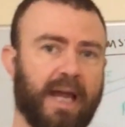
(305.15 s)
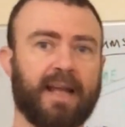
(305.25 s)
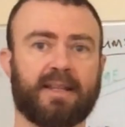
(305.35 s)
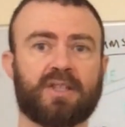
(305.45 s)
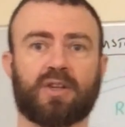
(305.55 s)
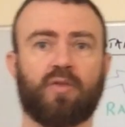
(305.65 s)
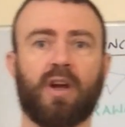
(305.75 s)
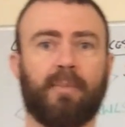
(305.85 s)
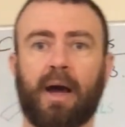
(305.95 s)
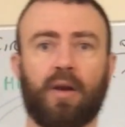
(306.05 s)
can
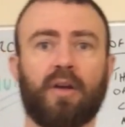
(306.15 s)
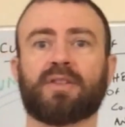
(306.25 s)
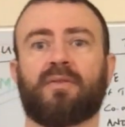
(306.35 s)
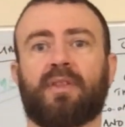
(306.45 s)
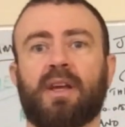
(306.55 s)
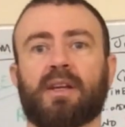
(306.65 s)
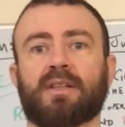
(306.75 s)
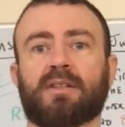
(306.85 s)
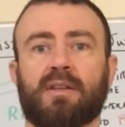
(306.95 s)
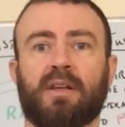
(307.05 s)
disagree about lots of
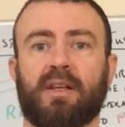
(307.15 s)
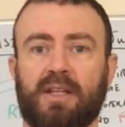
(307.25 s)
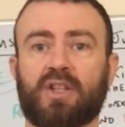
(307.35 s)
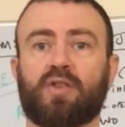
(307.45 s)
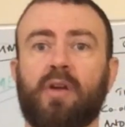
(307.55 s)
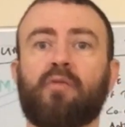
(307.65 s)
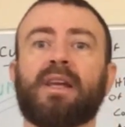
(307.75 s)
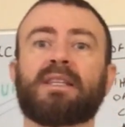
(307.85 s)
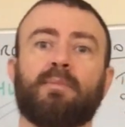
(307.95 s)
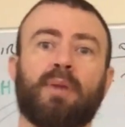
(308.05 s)
things and disagree
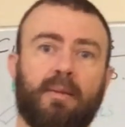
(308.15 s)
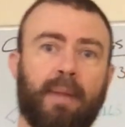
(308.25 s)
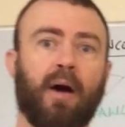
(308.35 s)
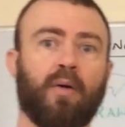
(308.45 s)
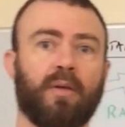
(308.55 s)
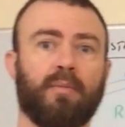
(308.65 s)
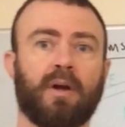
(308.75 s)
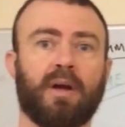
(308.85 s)
reasonably about them.